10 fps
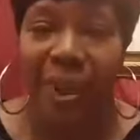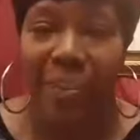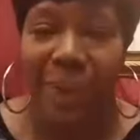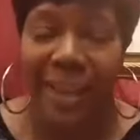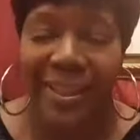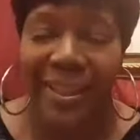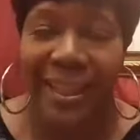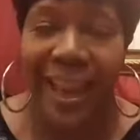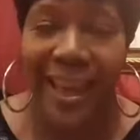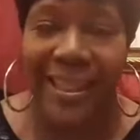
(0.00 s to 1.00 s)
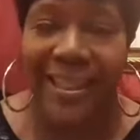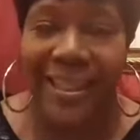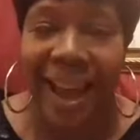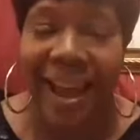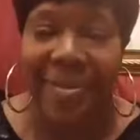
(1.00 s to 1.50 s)
Master Class
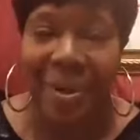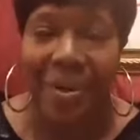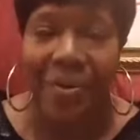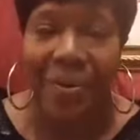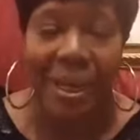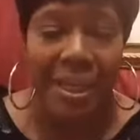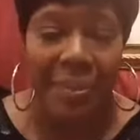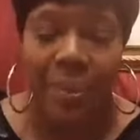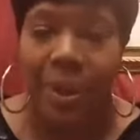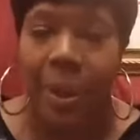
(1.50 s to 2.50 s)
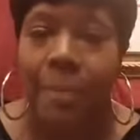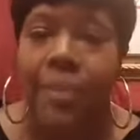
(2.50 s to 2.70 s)
live on Facebook.